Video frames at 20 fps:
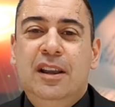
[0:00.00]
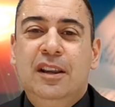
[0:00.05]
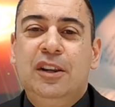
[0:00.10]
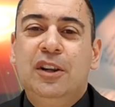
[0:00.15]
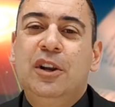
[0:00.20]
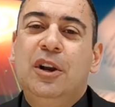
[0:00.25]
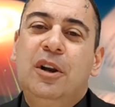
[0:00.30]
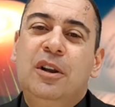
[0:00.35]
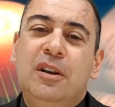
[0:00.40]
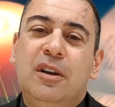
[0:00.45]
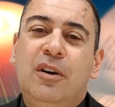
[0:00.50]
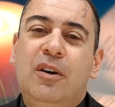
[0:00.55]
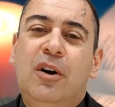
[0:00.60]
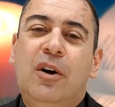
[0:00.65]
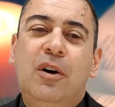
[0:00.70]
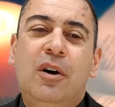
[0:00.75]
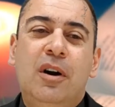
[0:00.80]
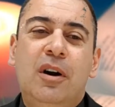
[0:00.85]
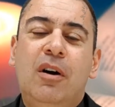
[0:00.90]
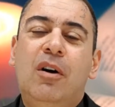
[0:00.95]
You know,
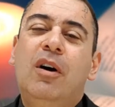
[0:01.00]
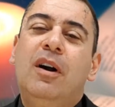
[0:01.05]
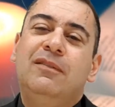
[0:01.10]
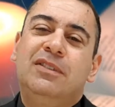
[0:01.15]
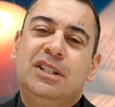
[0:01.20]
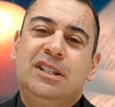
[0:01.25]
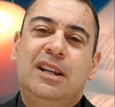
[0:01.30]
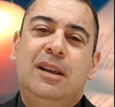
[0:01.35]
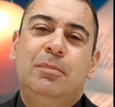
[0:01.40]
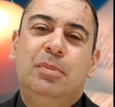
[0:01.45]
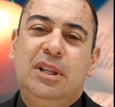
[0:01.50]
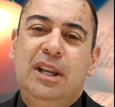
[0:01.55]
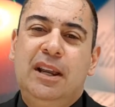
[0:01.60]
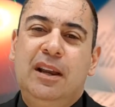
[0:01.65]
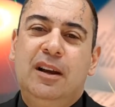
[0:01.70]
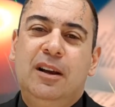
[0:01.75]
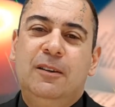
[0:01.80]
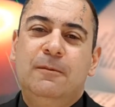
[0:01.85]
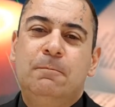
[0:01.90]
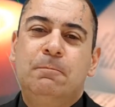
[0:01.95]
I've stepped
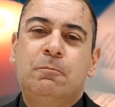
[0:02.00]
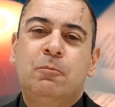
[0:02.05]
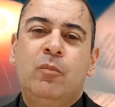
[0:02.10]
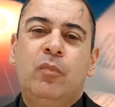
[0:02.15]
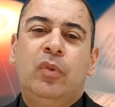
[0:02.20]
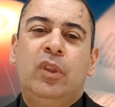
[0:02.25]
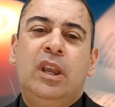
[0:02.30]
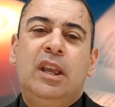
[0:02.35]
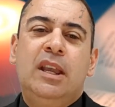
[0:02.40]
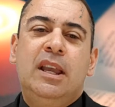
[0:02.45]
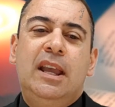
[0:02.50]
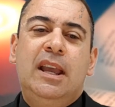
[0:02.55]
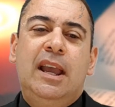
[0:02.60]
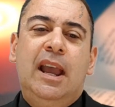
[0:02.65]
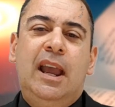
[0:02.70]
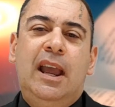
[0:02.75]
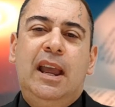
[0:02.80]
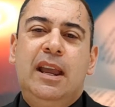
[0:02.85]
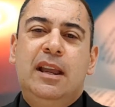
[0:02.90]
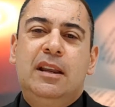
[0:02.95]
out
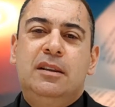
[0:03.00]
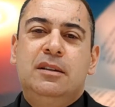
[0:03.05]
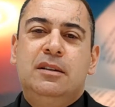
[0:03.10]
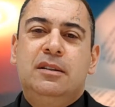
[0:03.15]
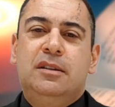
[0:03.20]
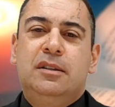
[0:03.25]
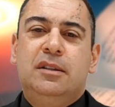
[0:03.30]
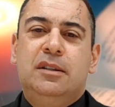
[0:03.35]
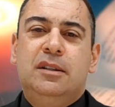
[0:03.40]
and,